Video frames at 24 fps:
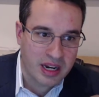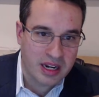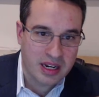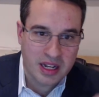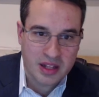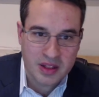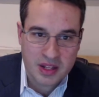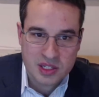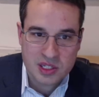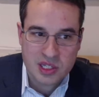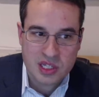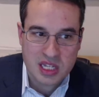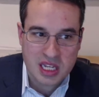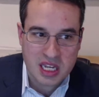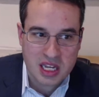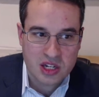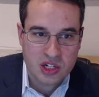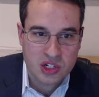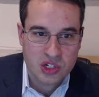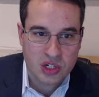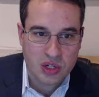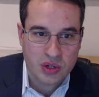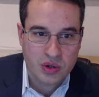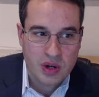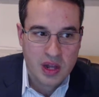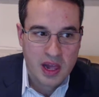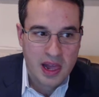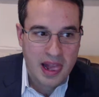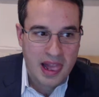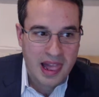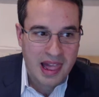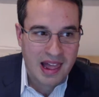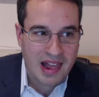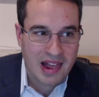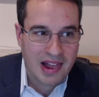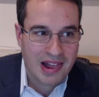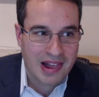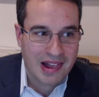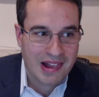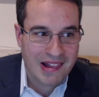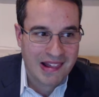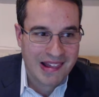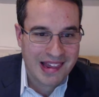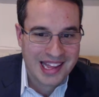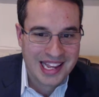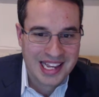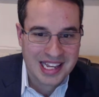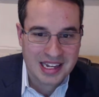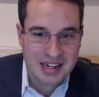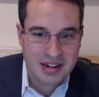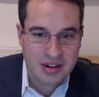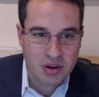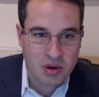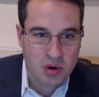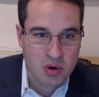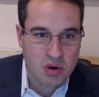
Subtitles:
right? And this is the issue in